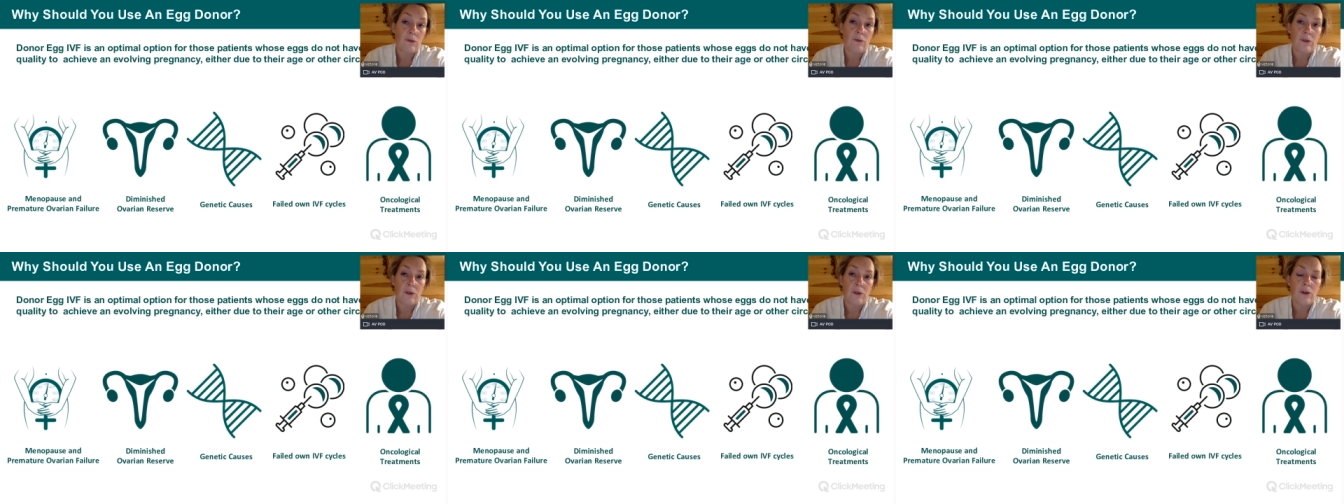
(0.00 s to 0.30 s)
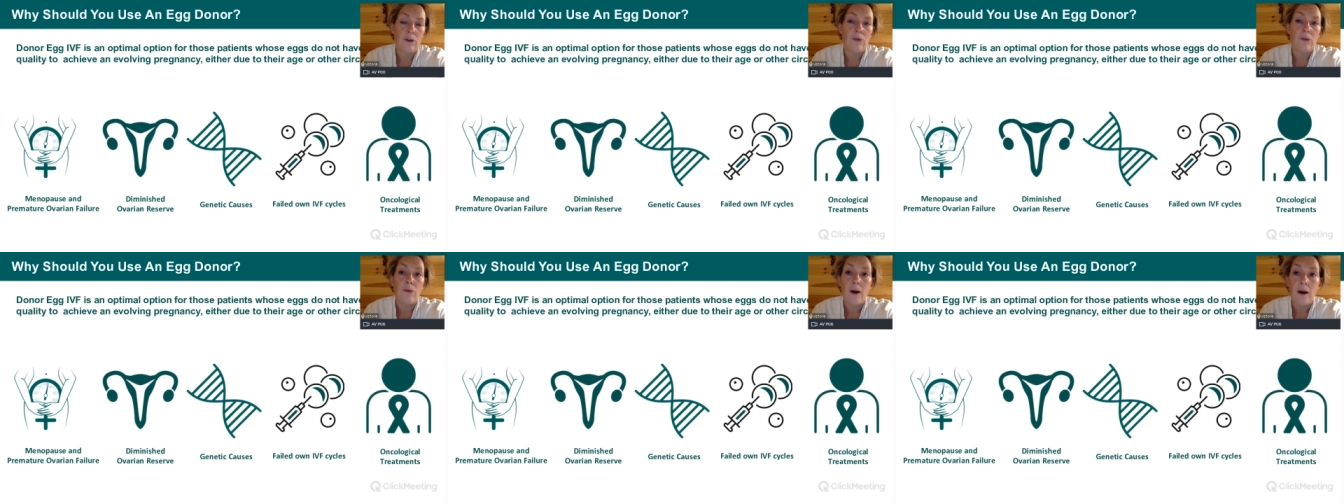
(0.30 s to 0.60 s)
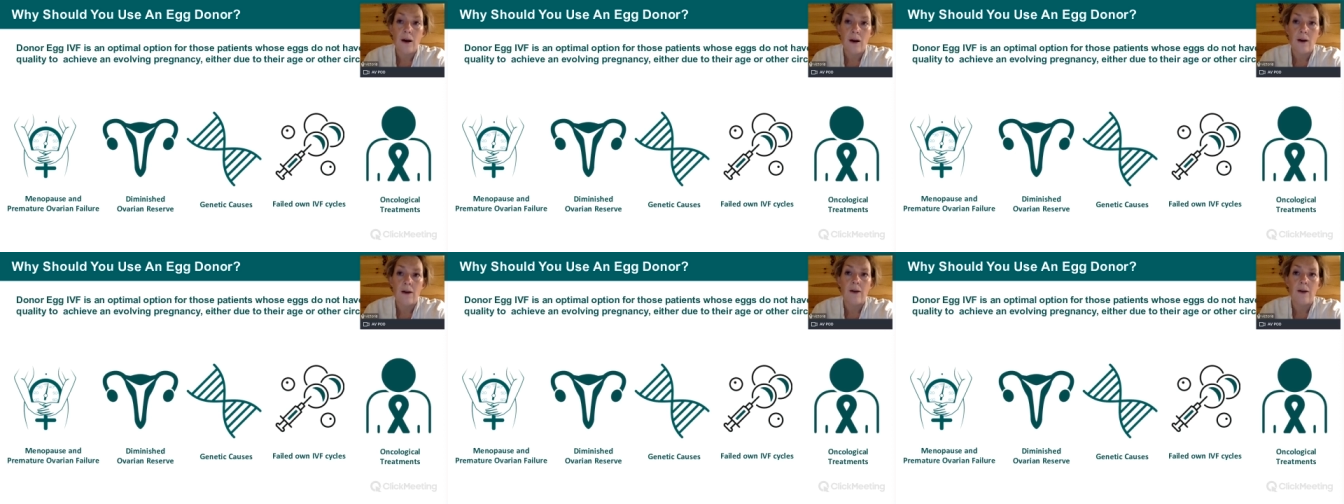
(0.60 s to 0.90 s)
or
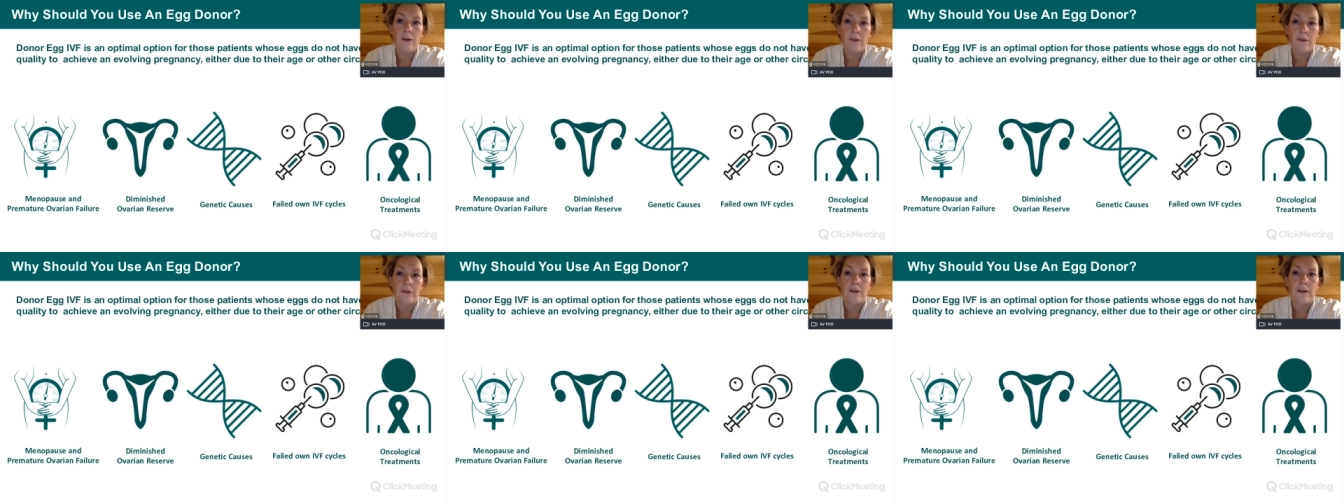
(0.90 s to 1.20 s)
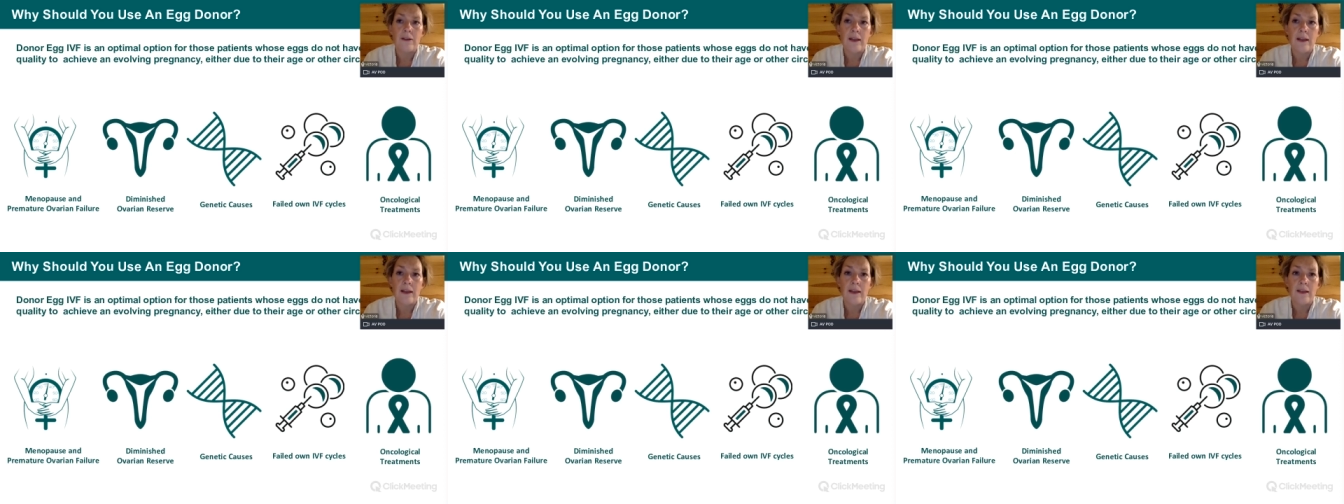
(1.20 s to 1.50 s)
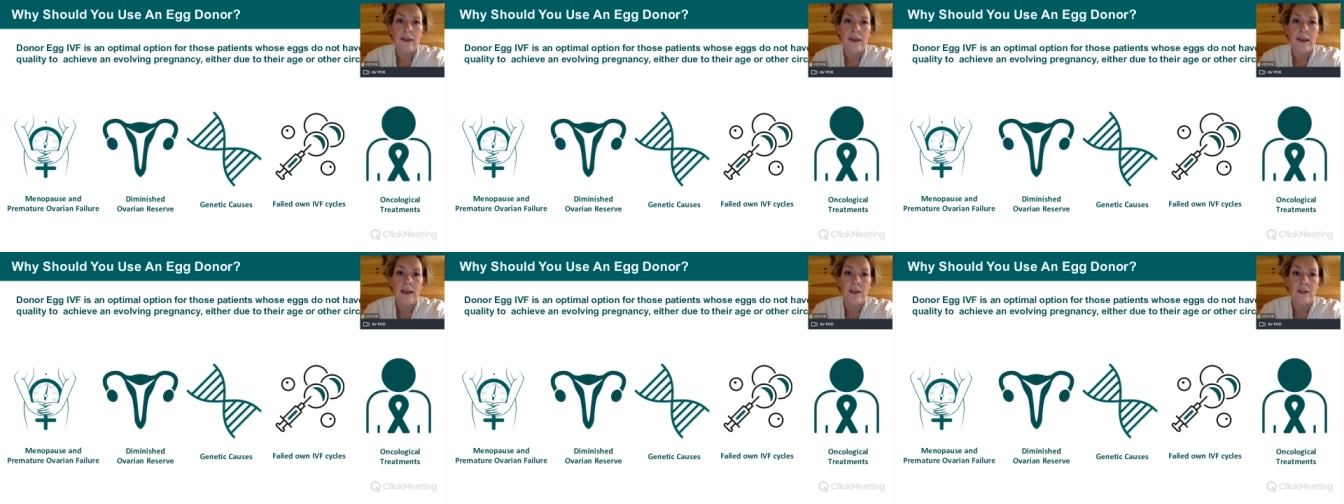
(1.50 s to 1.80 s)
you are near
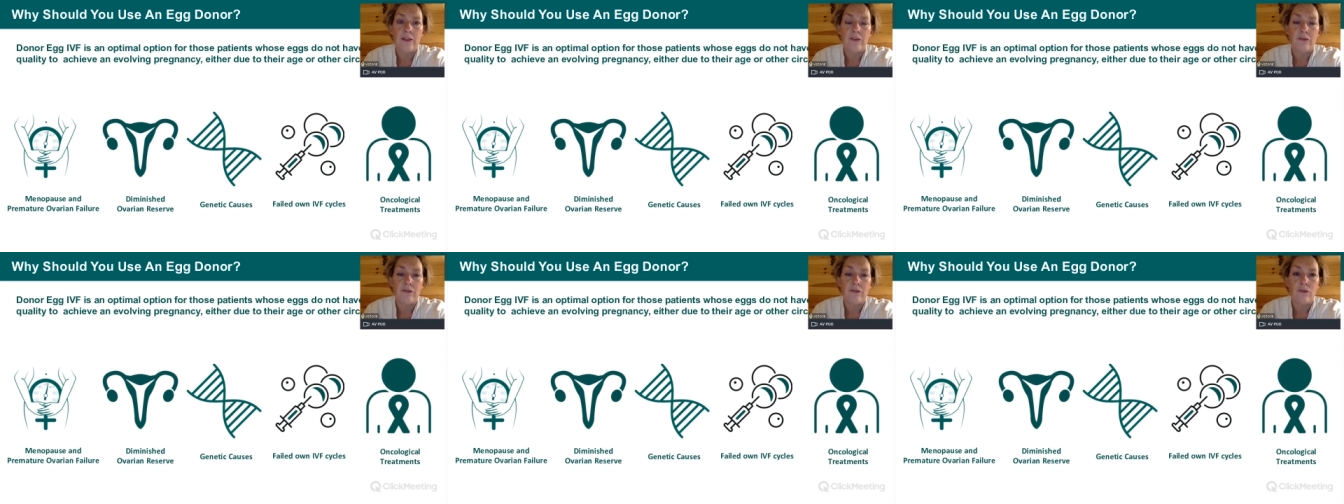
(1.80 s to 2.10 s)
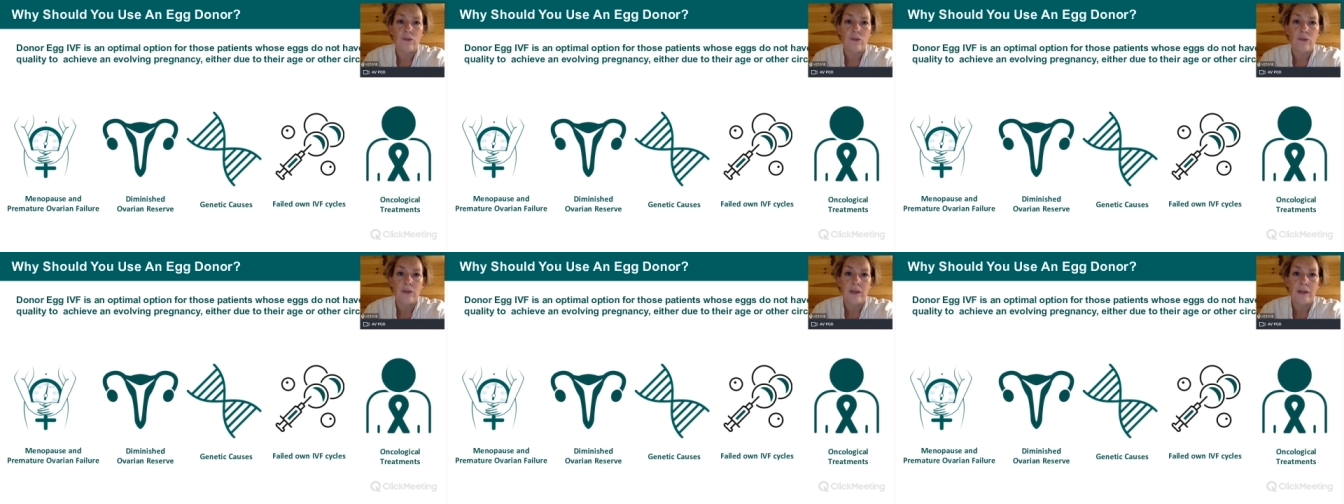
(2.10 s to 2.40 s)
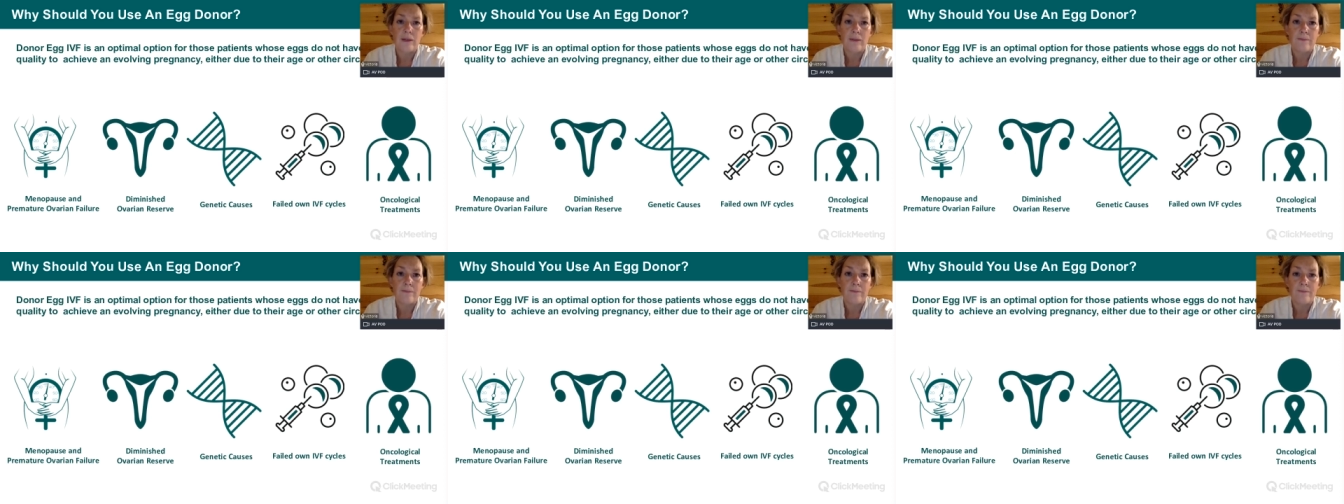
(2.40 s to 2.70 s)
the age of
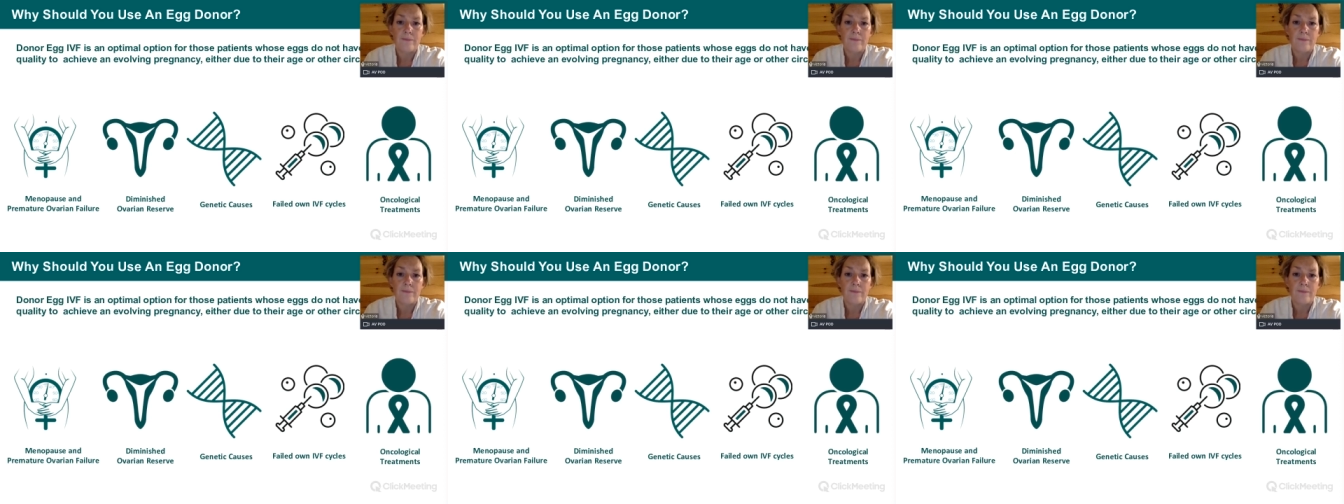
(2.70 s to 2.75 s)
forty.